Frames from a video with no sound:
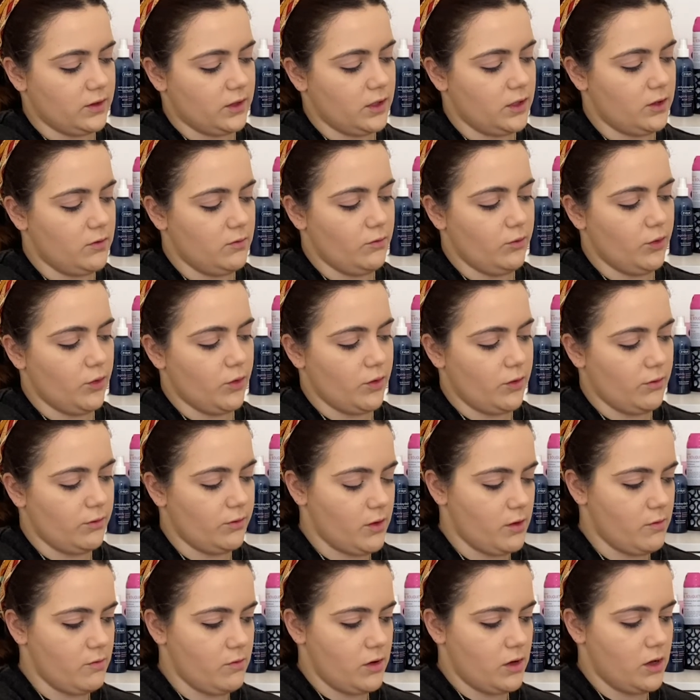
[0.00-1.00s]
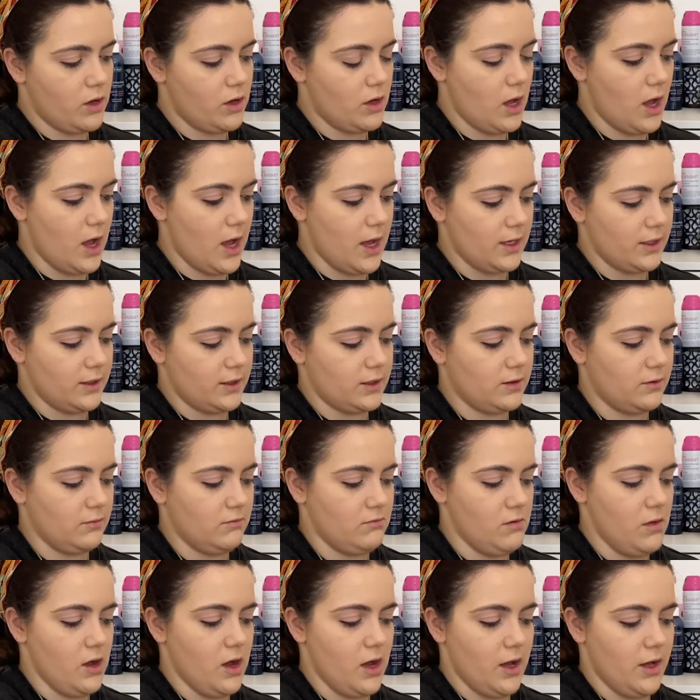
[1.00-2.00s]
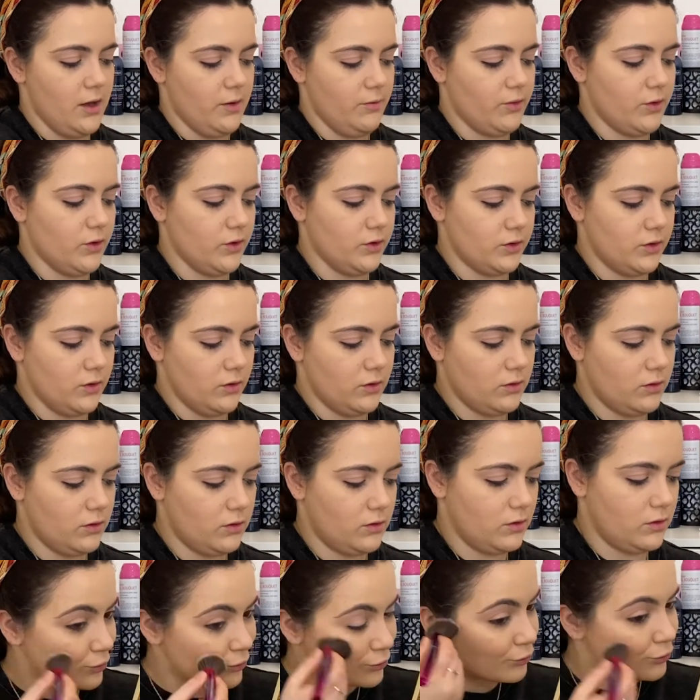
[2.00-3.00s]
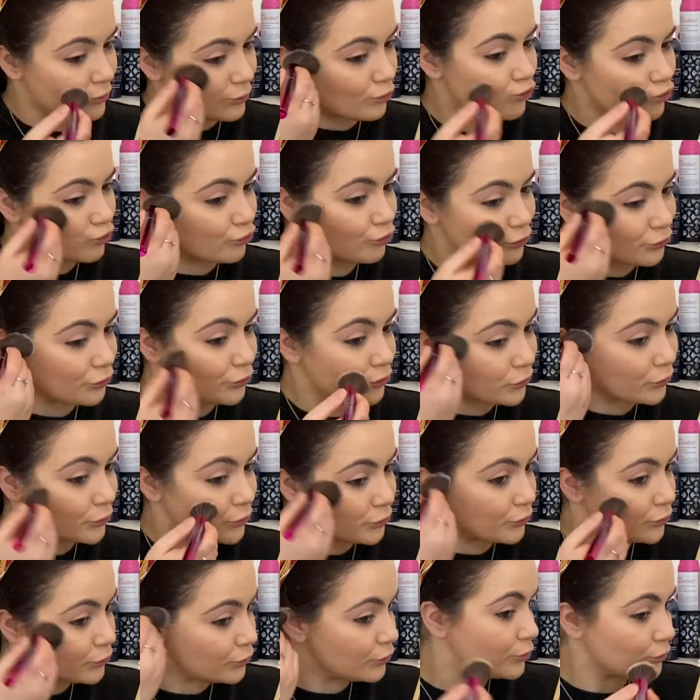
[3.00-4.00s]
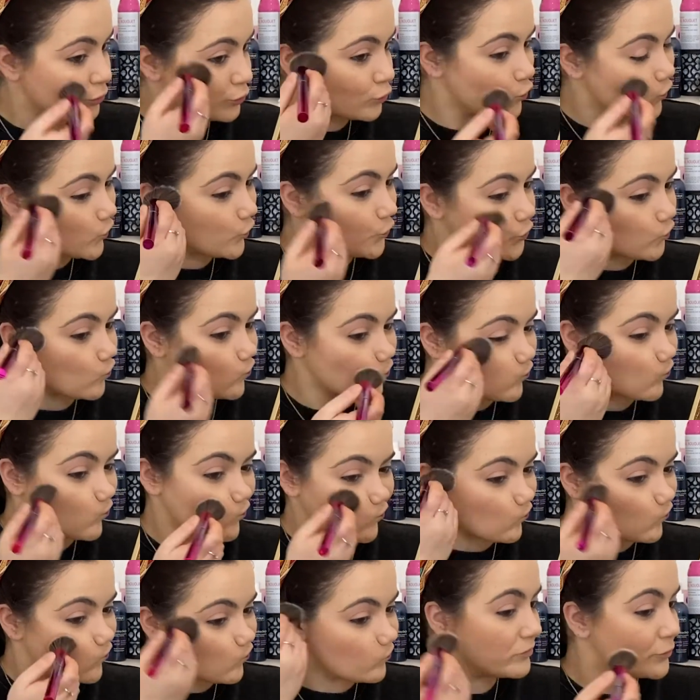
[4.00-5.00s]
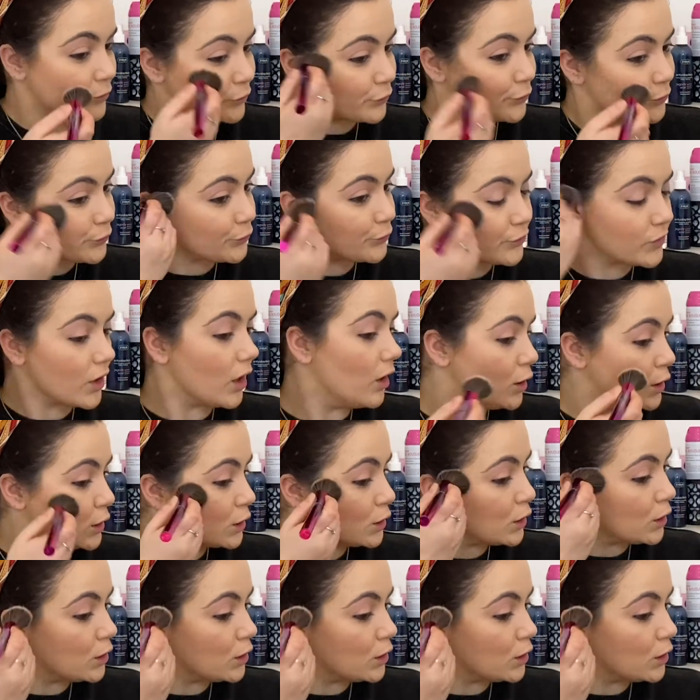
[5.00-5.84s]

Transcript: Cut, both of them, as my bronzer. That looks really nice. A bit dark, but really nice.